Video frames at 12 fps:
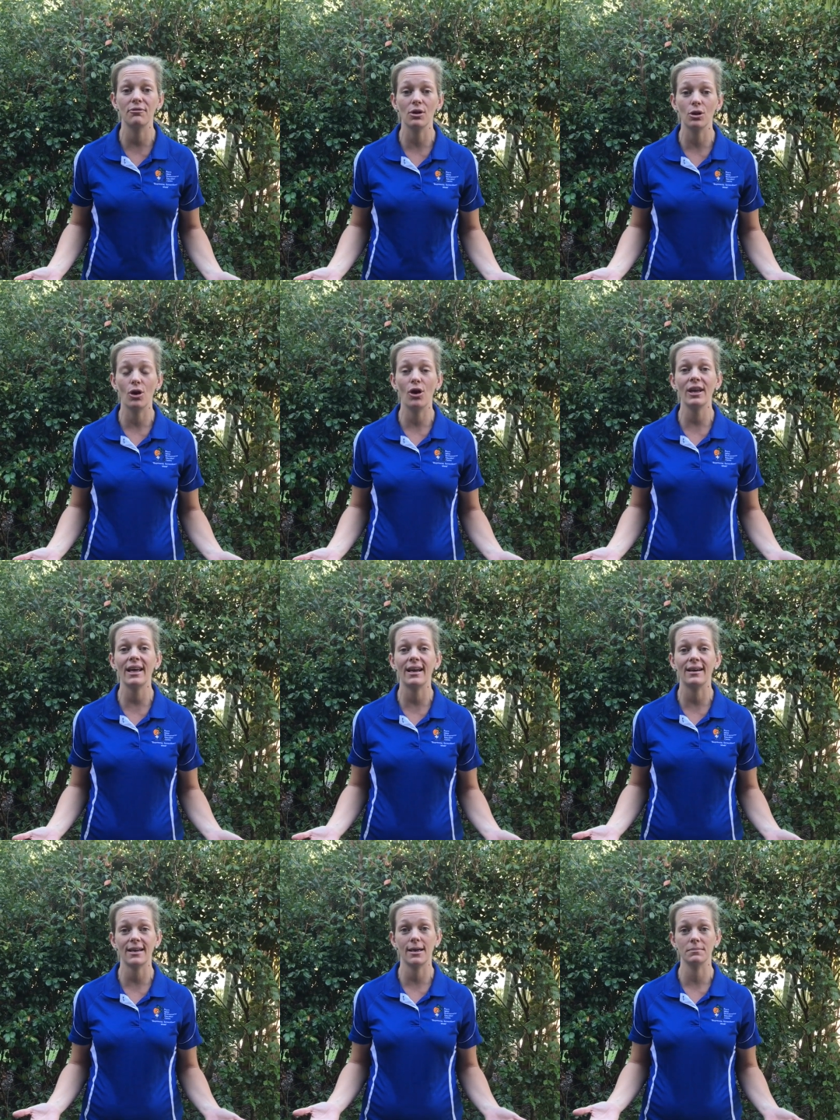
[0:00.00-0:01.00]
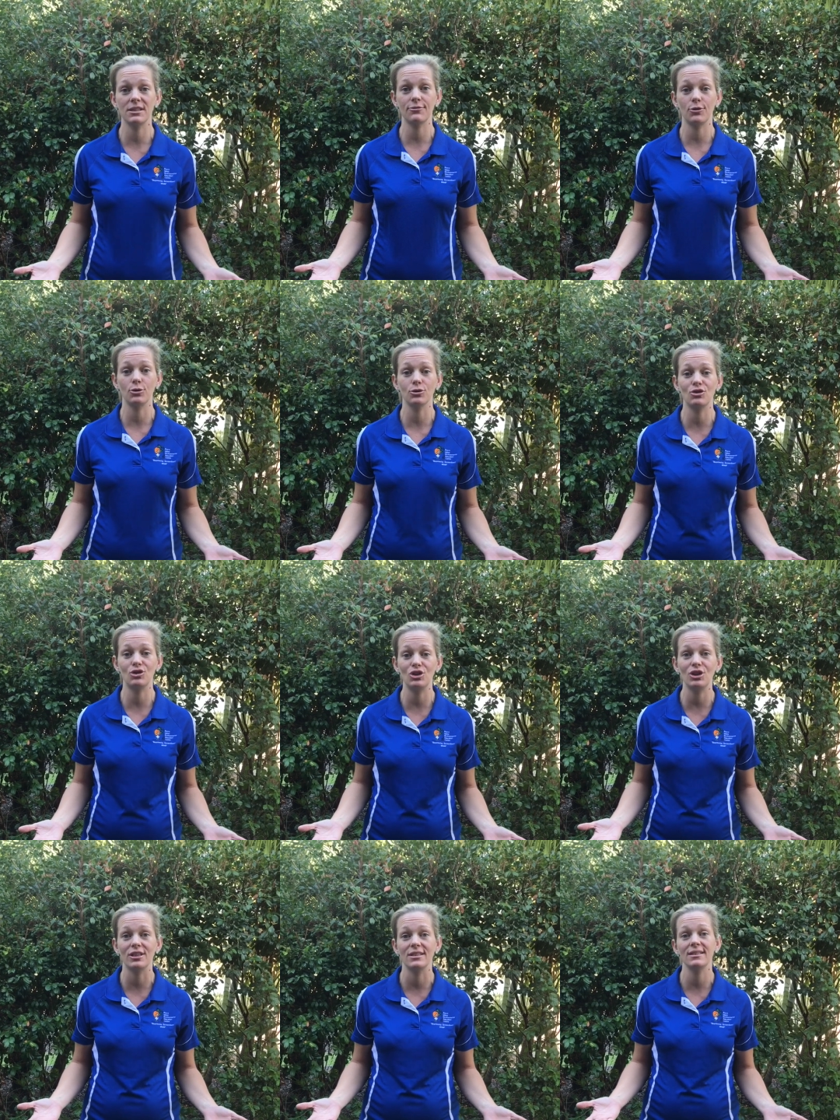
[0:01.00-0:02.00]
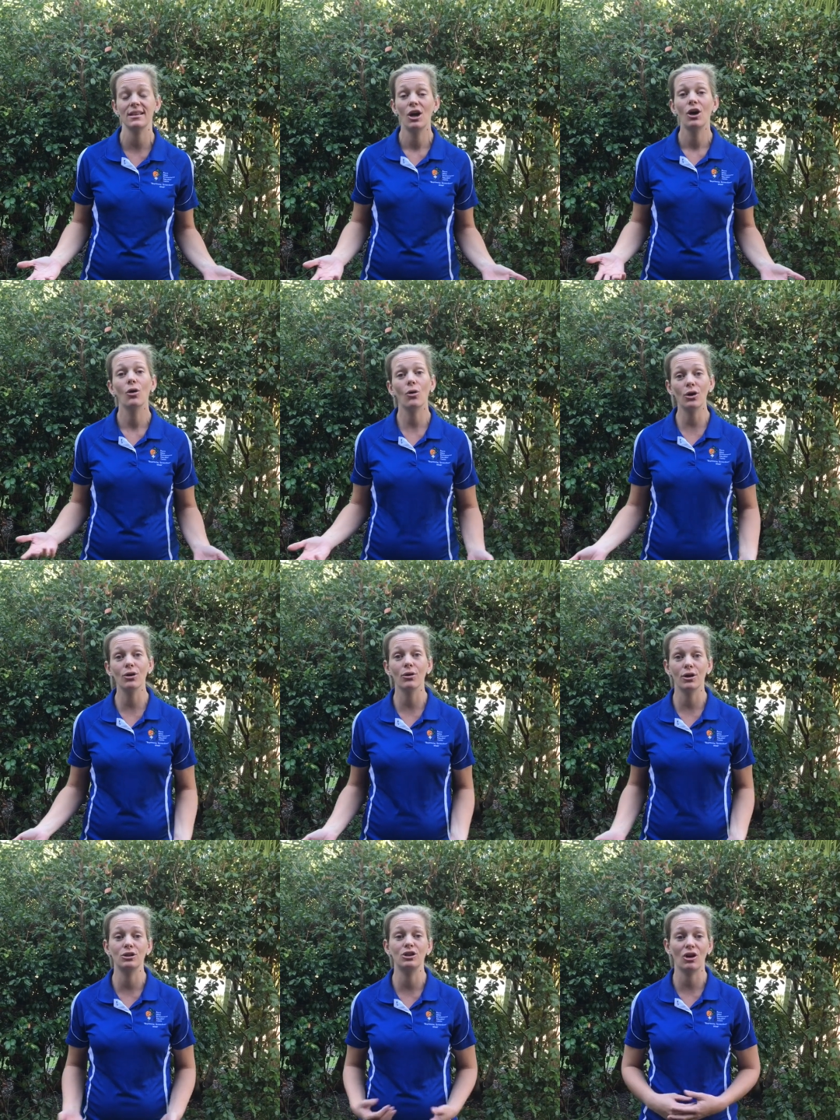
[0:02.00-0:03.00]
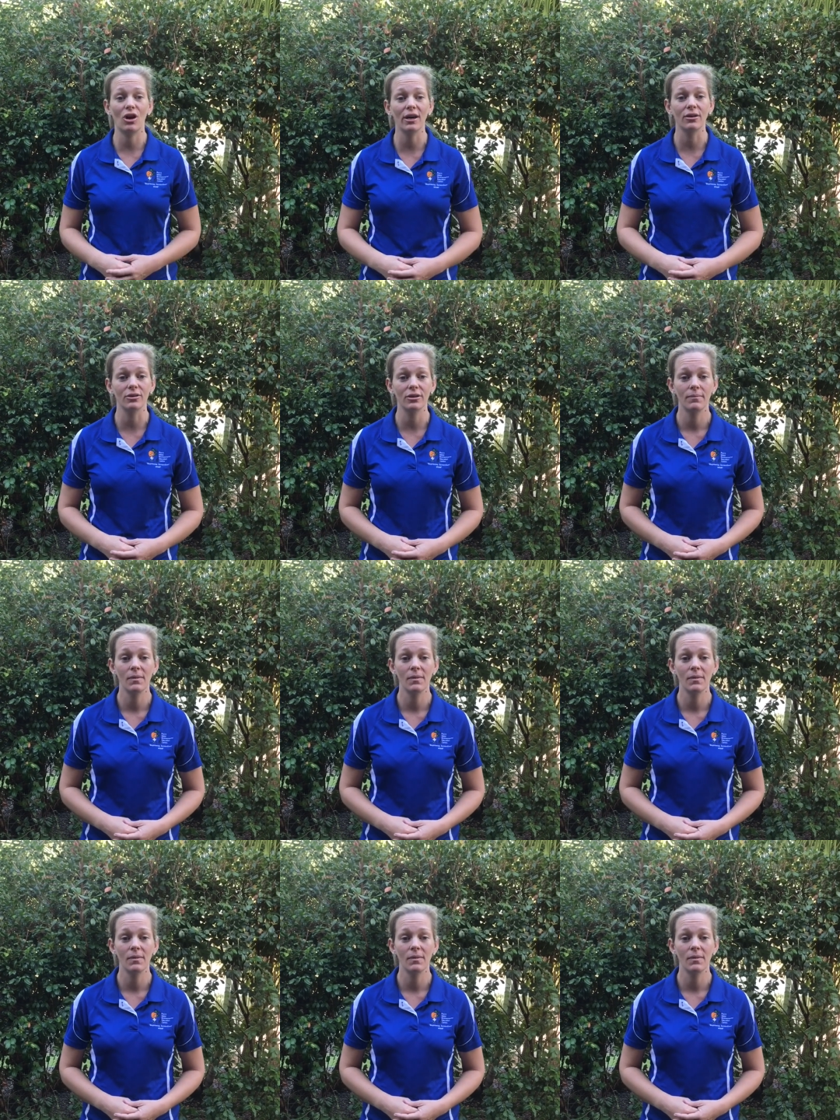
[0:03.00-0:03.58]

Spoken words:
the learning outcomes for your students or your own child.